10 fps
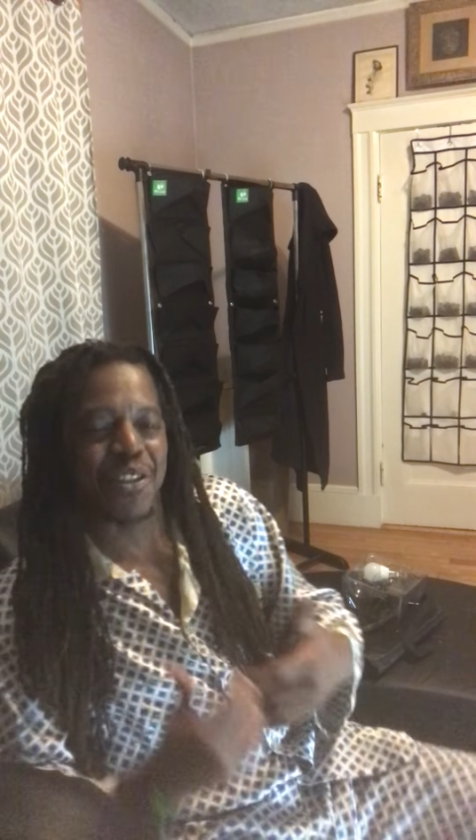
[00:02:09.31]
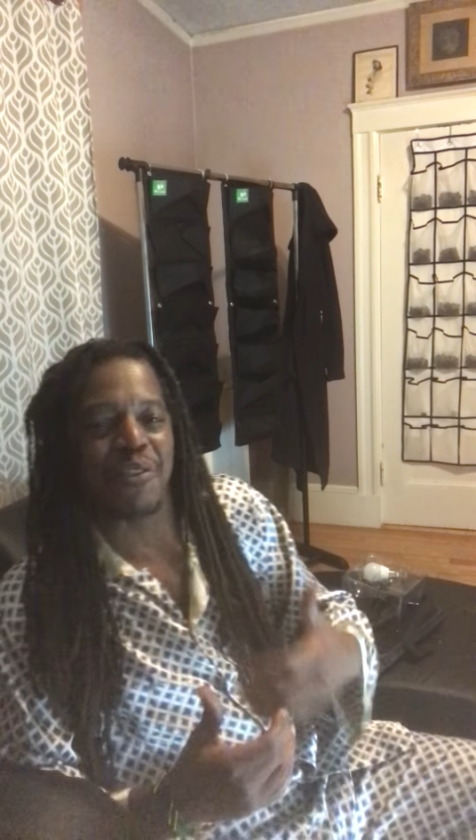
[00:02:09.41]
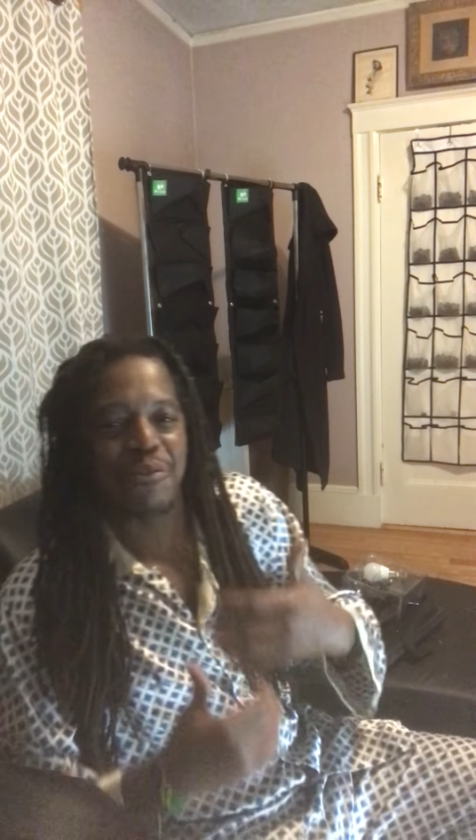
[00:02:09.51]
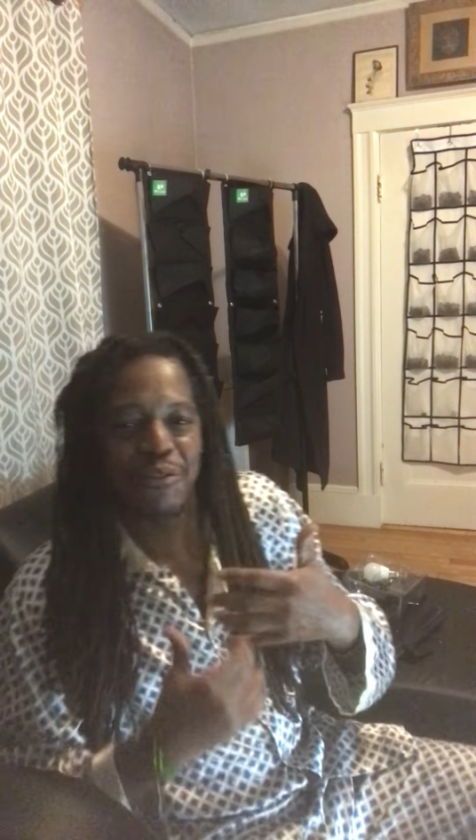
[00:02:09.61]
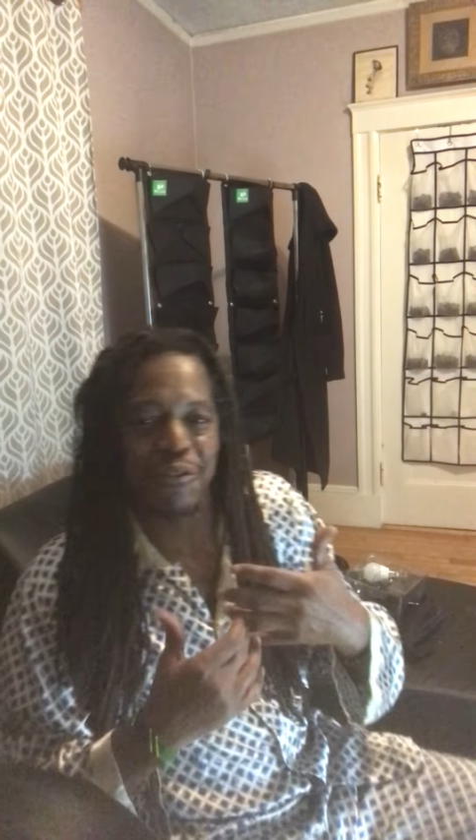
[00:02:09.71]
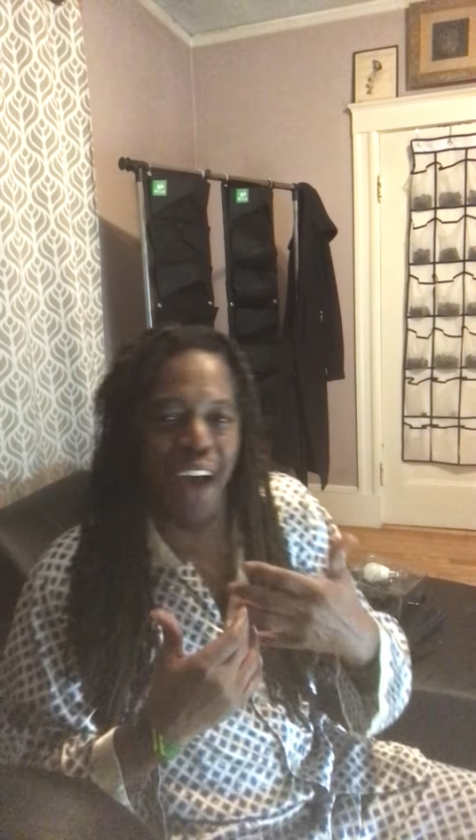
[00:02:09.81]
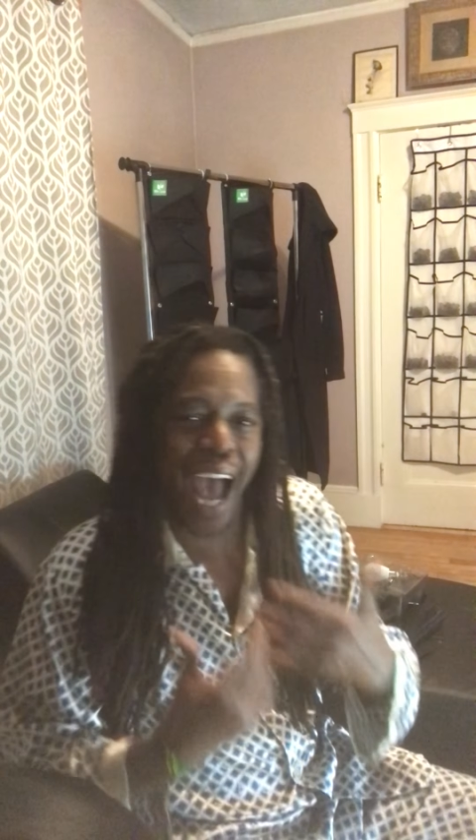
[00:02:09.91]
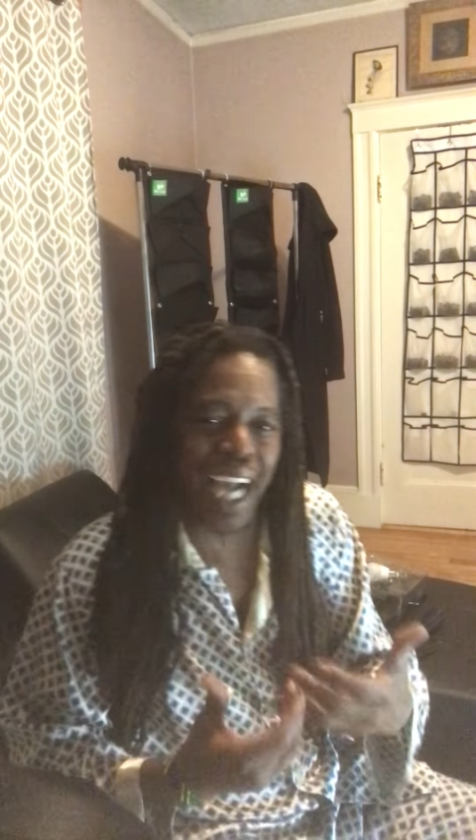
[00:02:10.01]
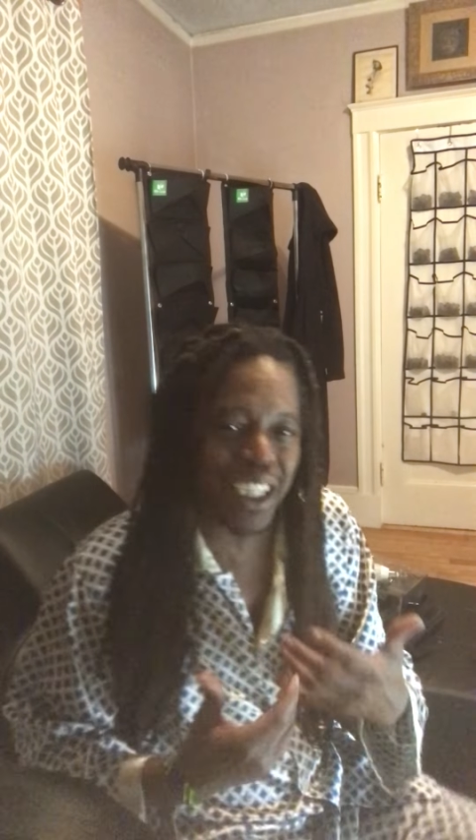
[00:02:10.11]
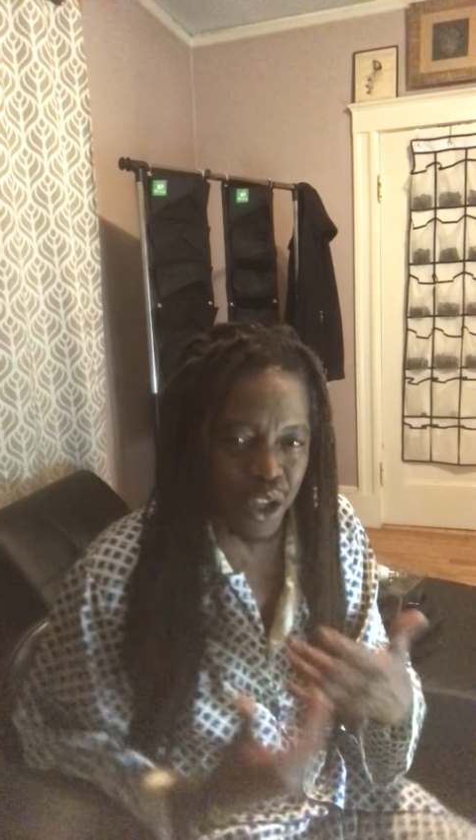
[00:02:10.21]
to
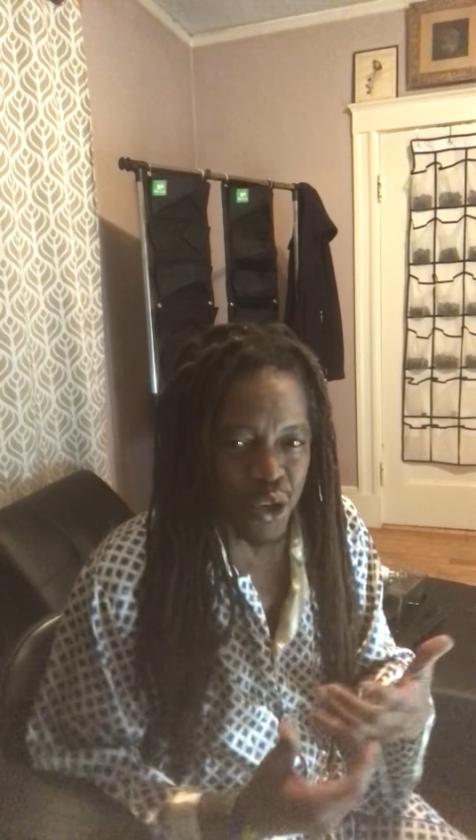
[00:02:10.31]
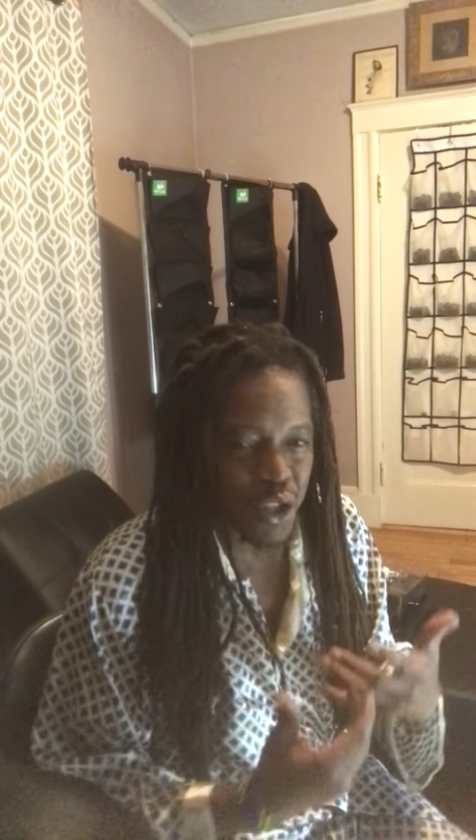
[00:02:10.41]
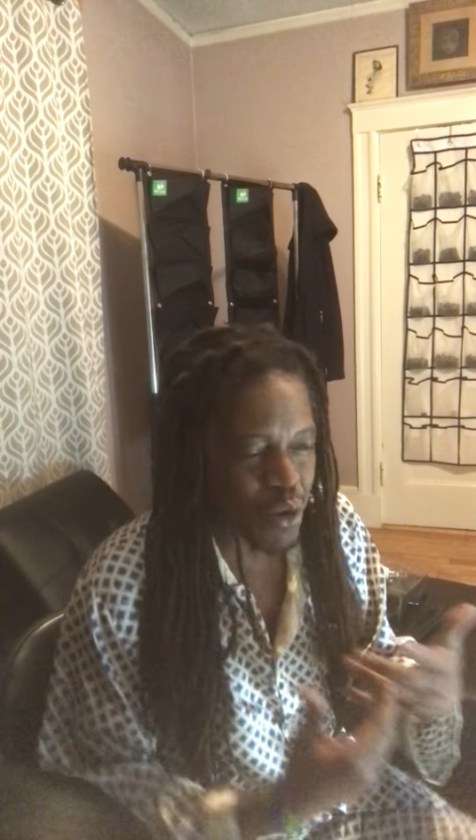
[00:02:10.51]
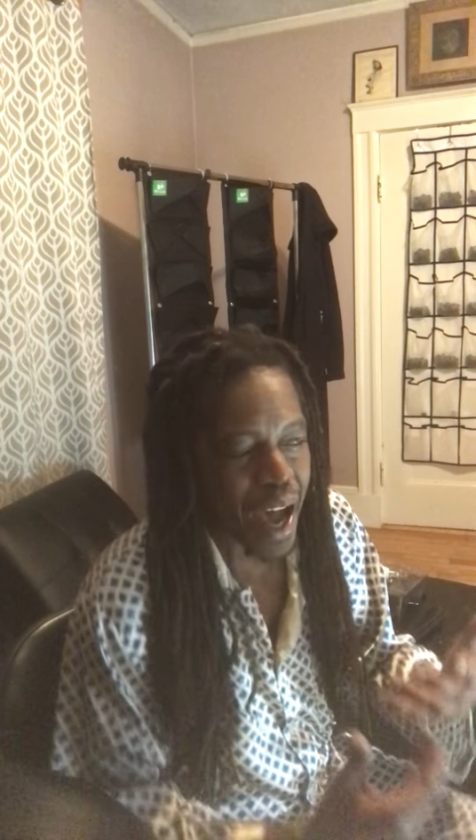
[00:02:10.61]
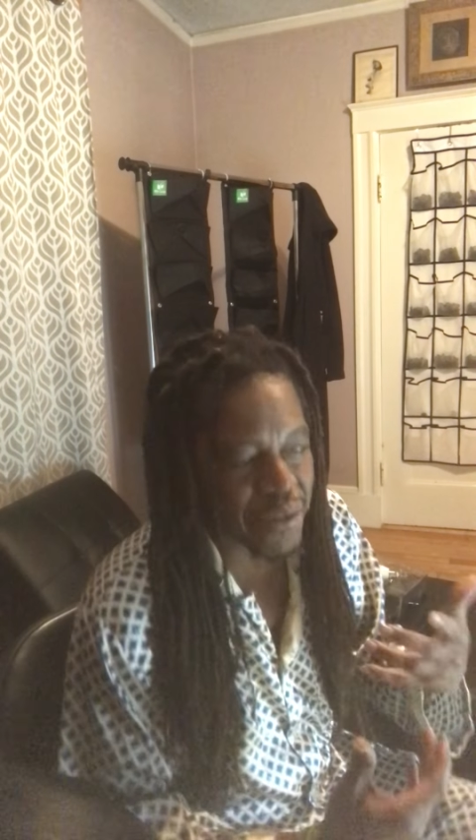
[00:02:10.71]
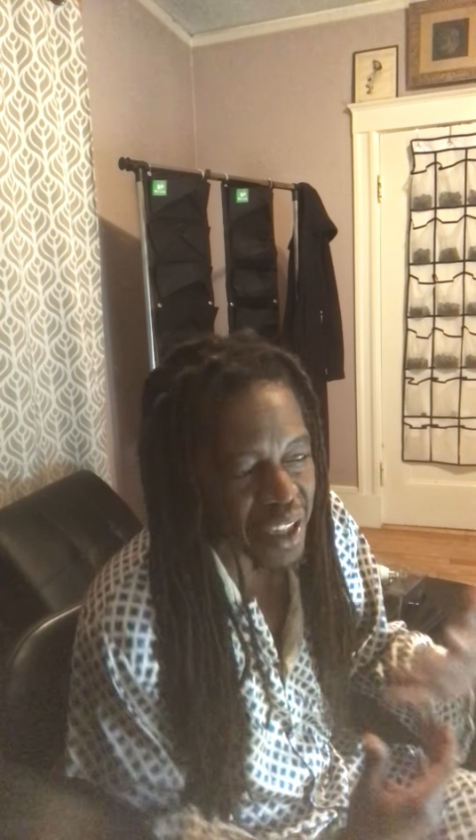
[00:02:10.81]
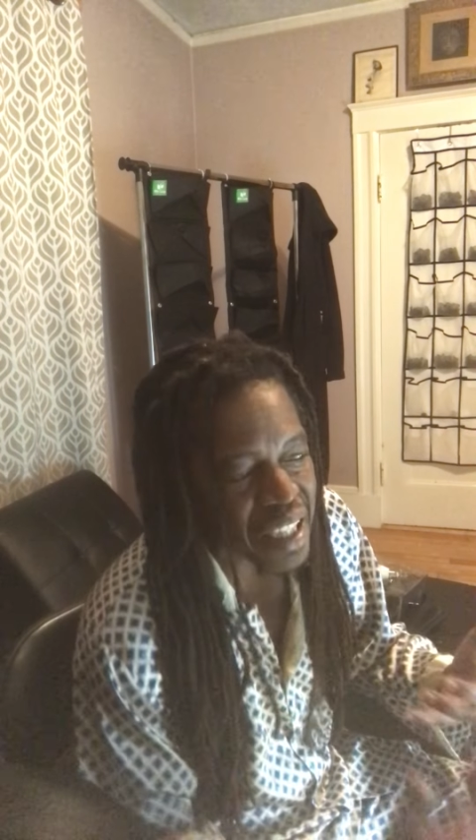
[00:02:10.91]
factor and you have to